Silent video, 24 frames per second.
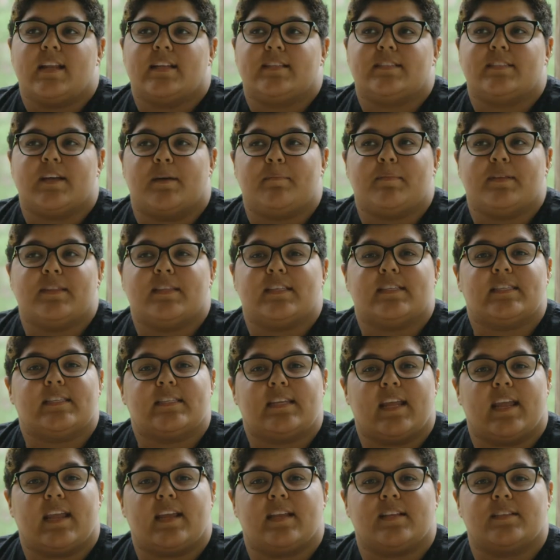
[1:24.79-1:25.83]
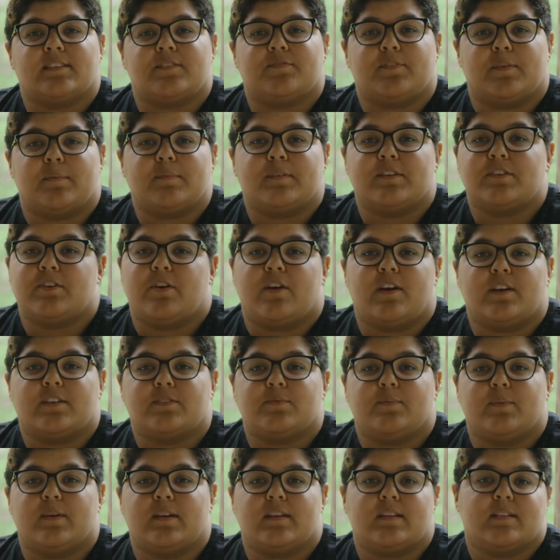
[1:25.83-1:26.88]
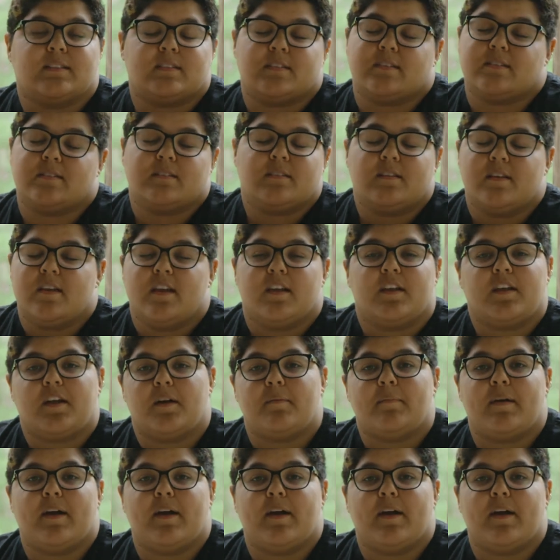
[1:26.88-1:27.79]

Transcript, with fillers: Some of the stains from the dogs wouldn't come